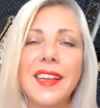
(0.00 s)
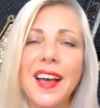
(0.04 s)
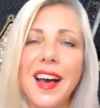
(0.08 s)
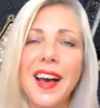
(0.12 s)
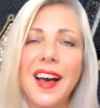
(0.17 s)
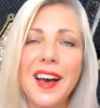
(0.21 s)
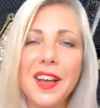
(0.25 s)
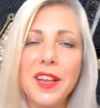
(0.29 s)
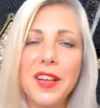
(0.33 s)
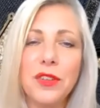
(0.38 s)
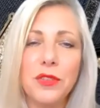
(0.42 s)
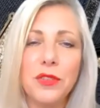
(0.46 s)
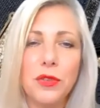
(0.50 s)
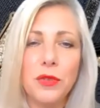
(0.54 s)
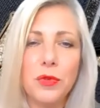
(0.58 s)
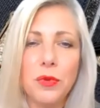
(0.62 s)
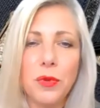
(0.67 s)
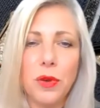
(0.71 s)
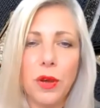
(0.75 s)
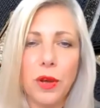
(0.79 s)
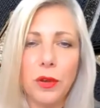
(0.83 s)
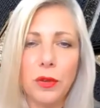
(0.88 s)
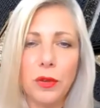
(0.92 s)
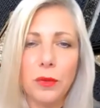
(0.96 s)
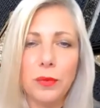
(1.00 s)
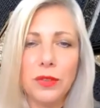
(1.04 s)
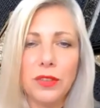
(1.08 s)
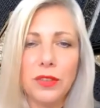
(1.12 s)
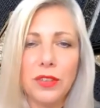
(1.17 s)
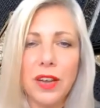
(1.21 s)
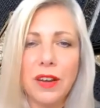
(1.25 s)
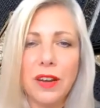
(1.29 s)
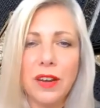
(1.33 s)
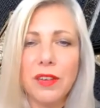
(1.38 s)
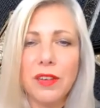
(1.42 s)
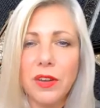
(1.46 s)
I do hope
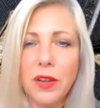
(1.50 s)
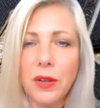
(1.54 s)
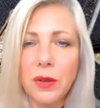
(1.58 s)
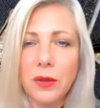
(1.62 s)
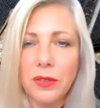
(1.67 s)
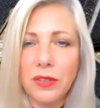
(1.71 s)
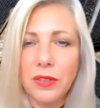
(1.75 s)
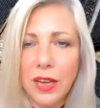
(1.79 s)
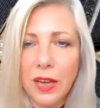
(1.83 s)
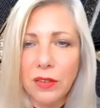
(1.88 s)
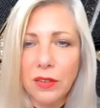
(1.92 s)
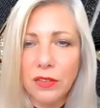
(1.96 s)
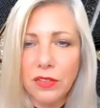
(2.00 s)
Sarah knows how